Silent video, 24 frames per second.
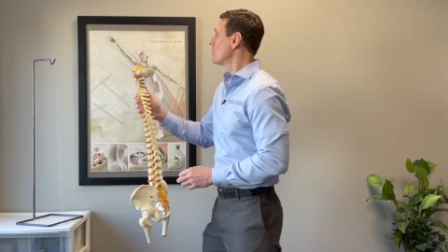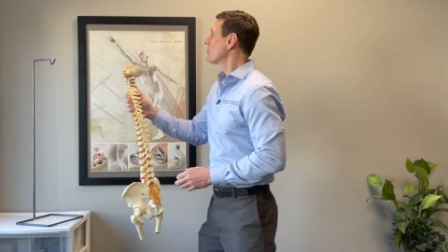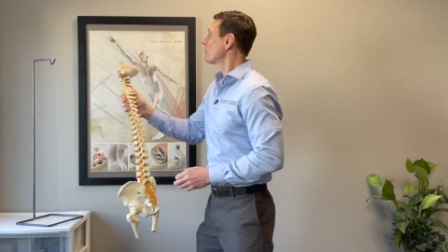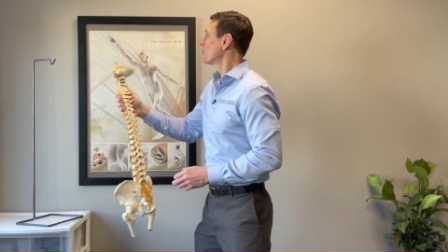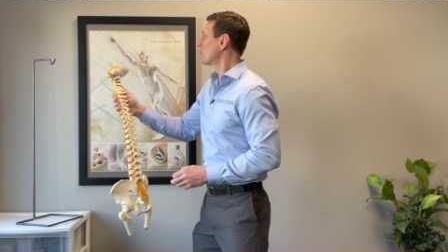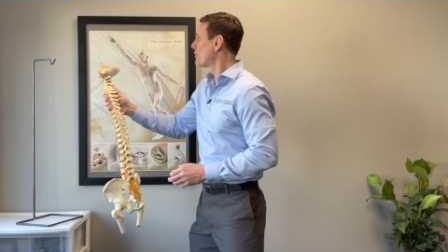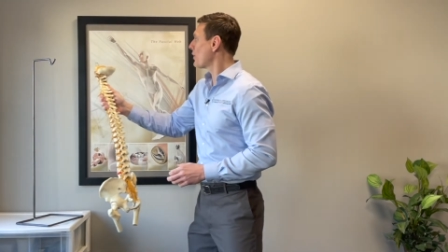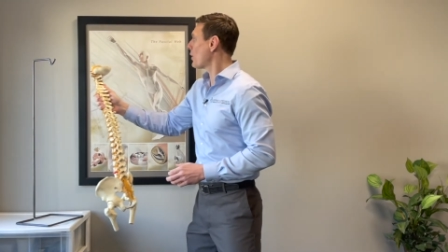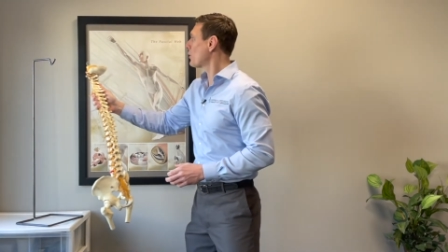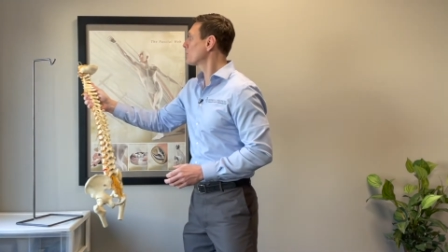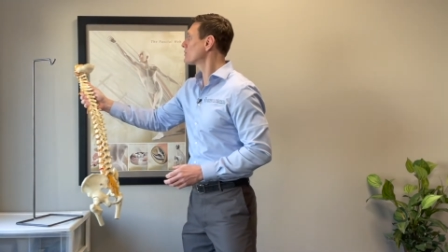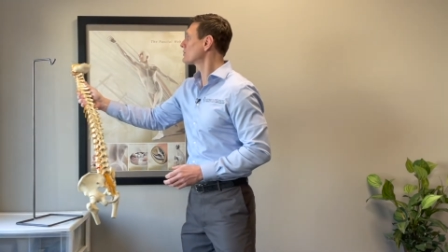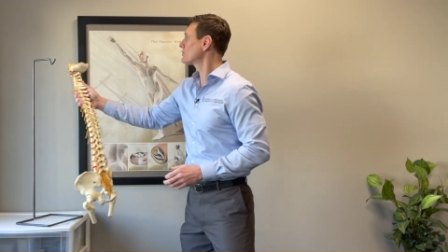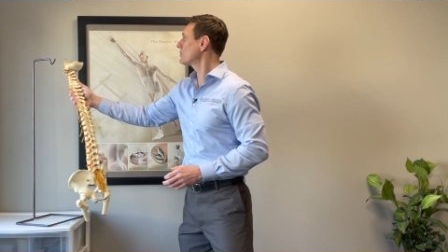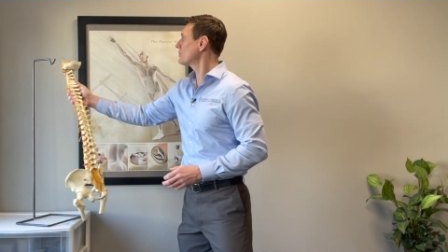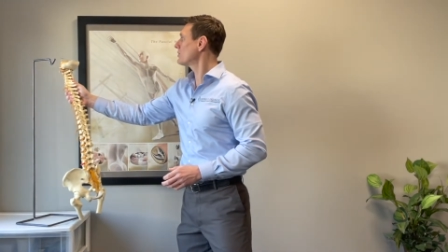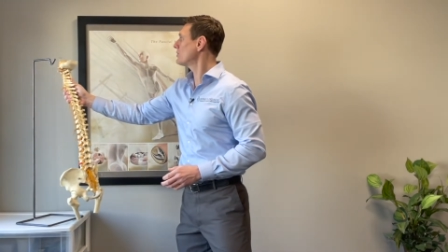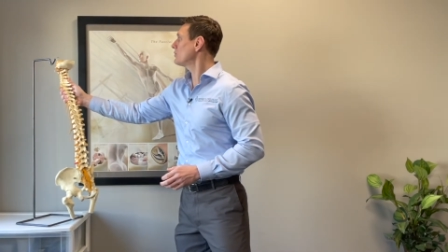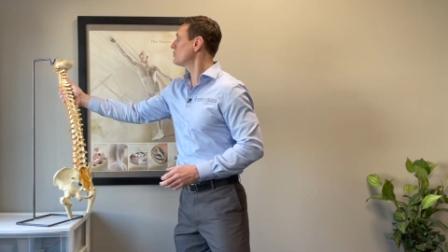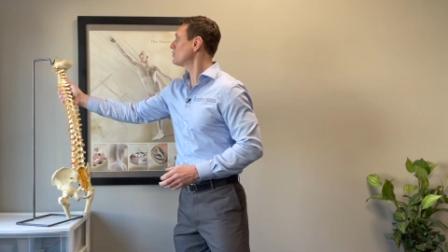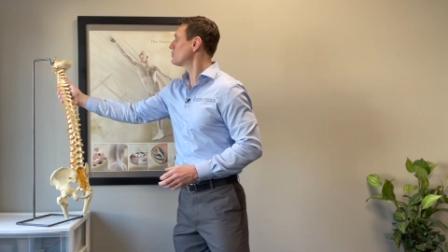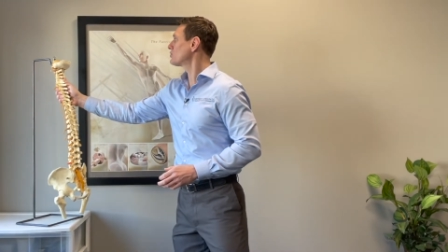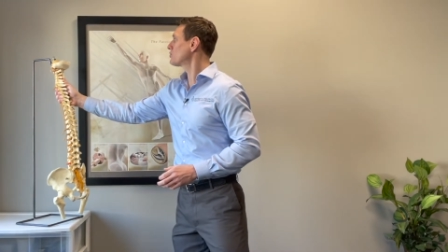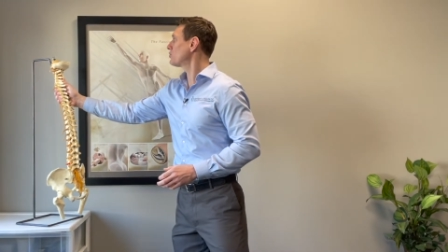Those are
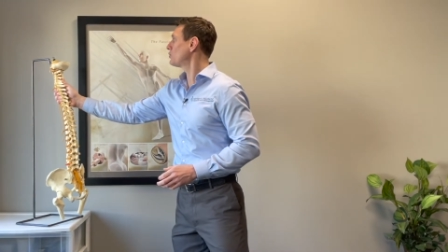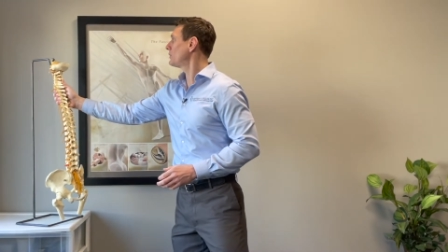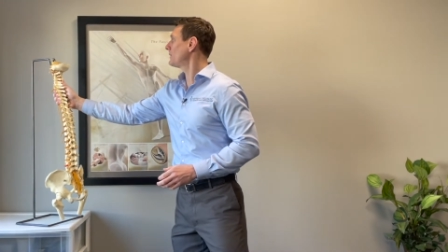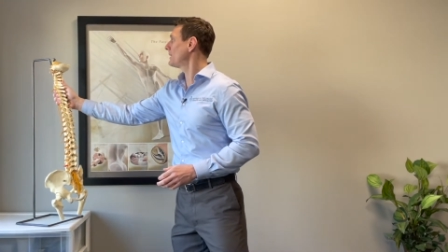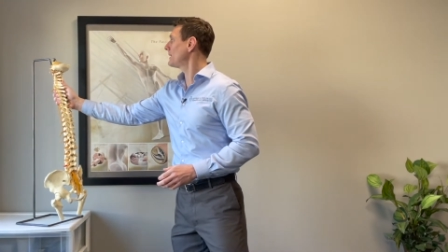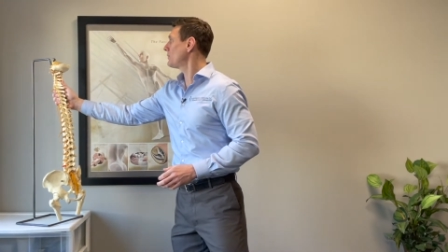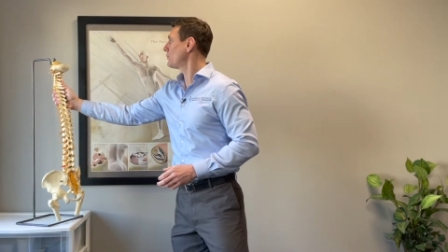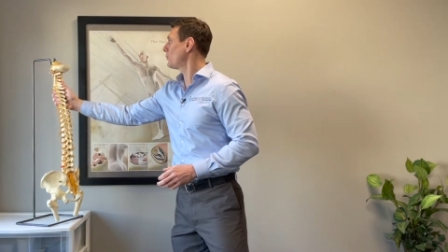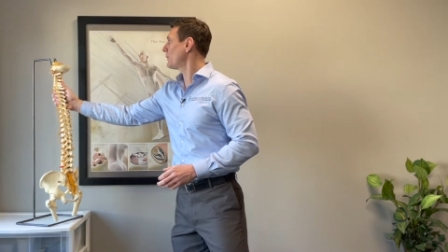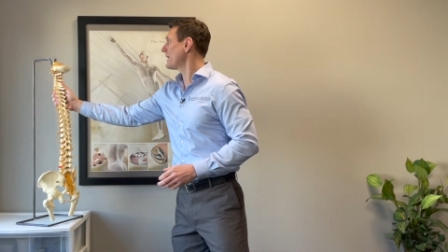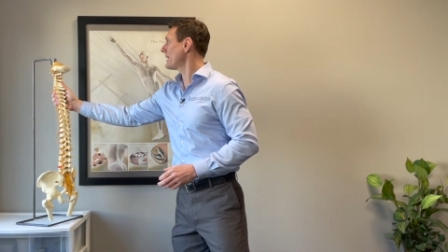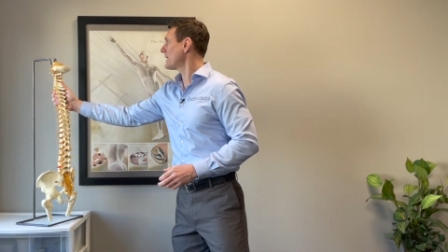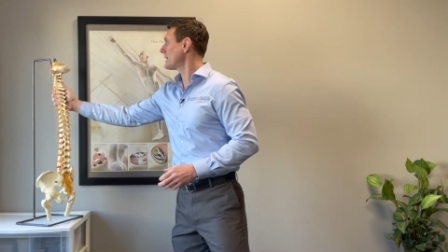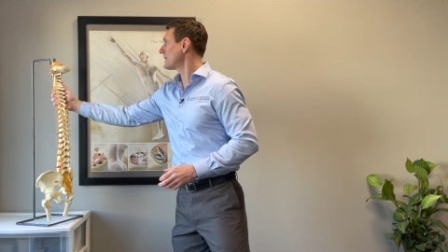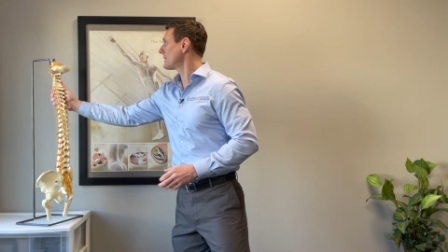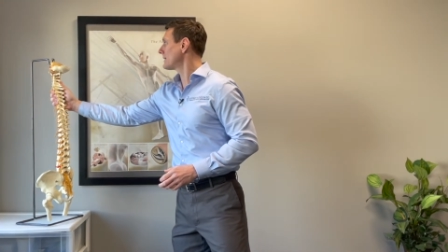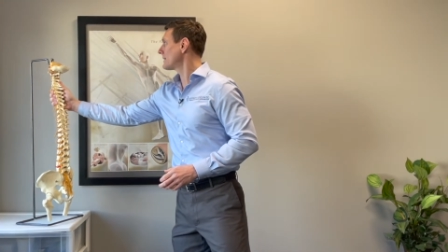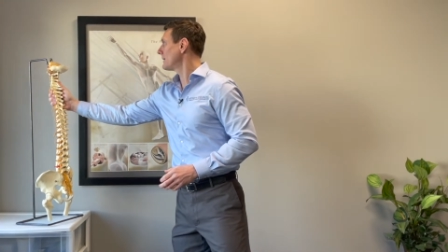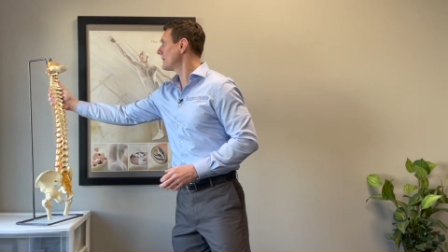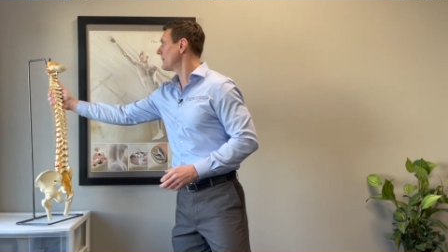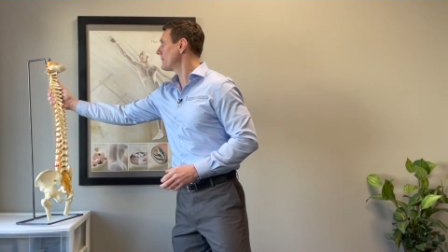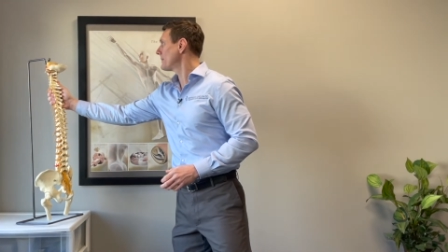usually weak.